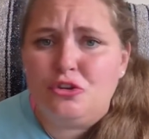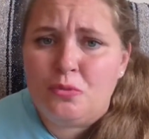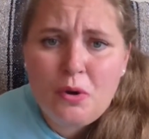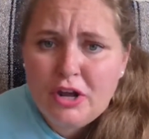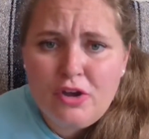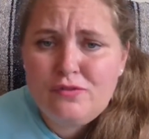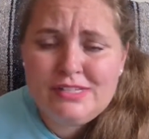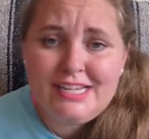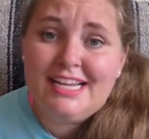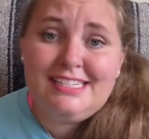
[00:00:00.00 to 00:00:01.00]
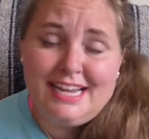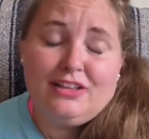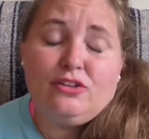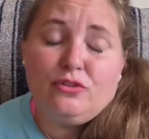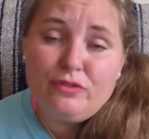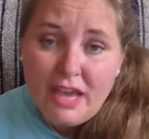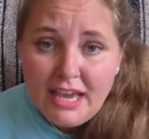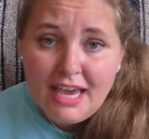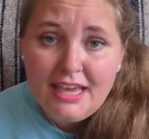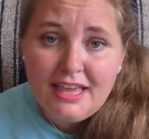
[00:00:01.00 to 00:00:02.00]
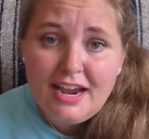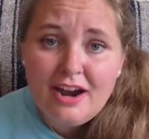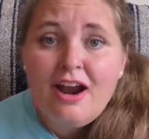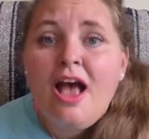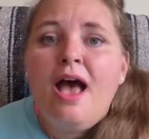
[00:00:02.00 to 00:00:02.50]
You want to go visit and take a little vacay there.